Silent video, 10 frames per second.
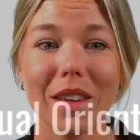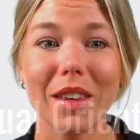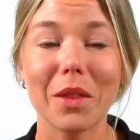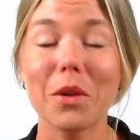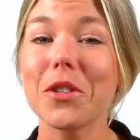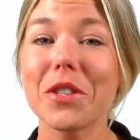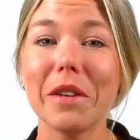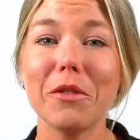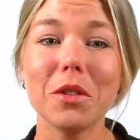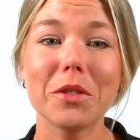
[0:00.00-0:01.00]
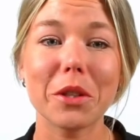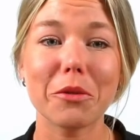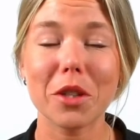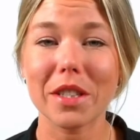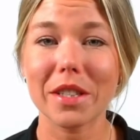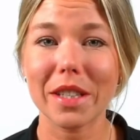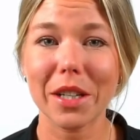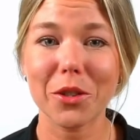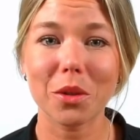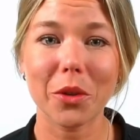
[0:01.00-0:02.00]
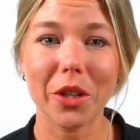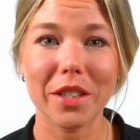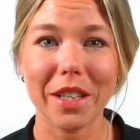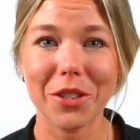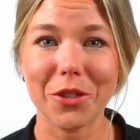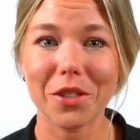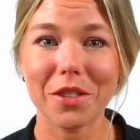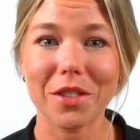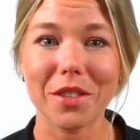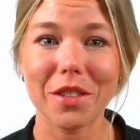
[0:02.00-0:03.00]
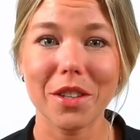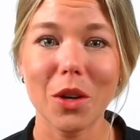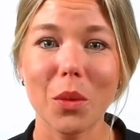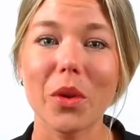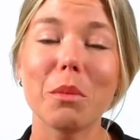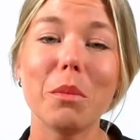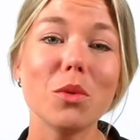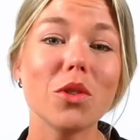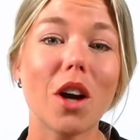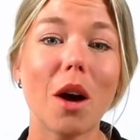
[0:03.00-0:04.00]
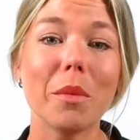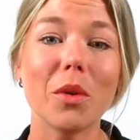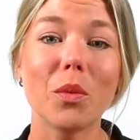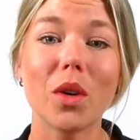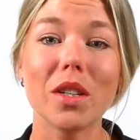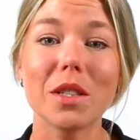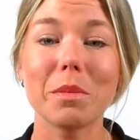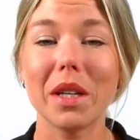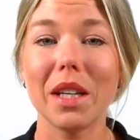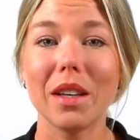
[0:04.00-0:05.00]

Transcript: There are several different sexual orientations, with the most common ones being